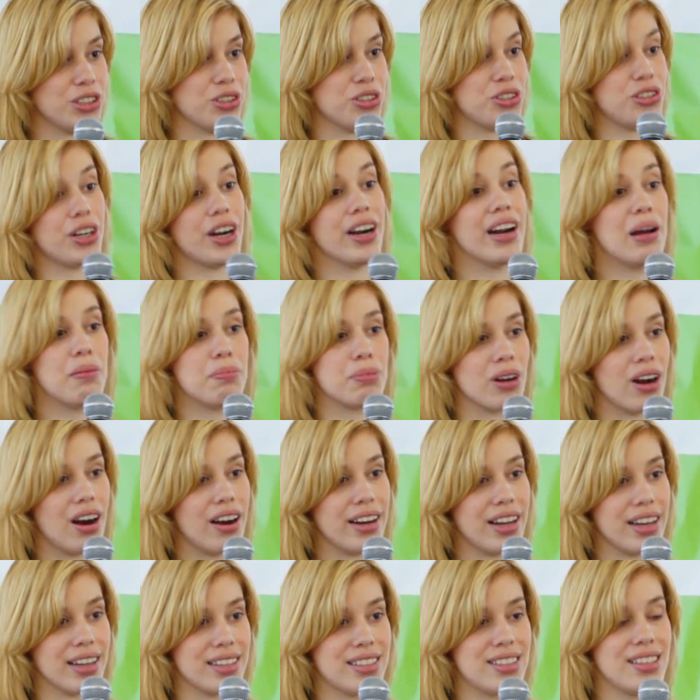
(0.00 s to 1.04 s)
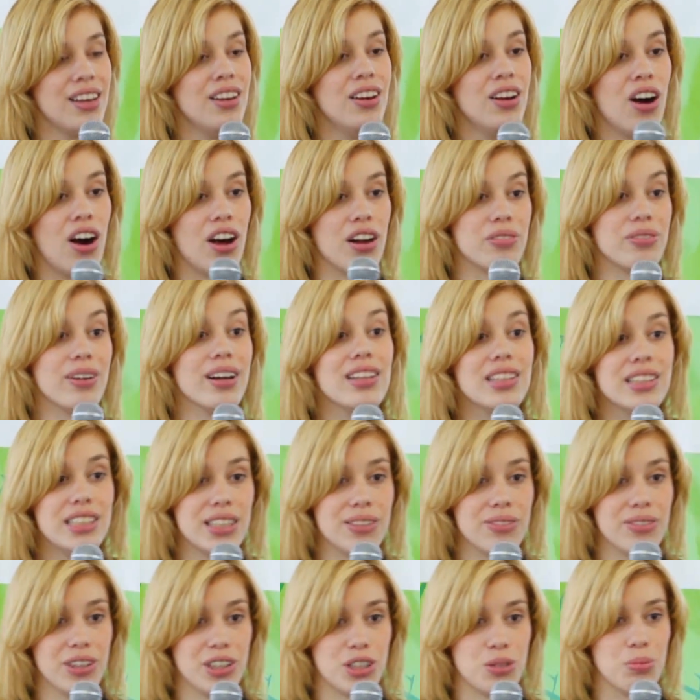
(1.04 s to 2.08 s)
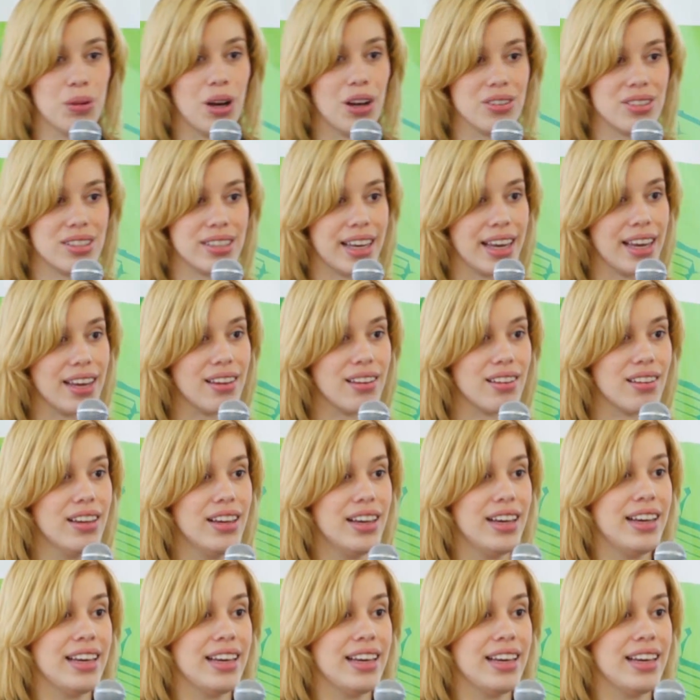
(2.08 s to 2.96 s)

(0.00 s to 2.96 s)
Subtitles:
startup products on a relatively small scale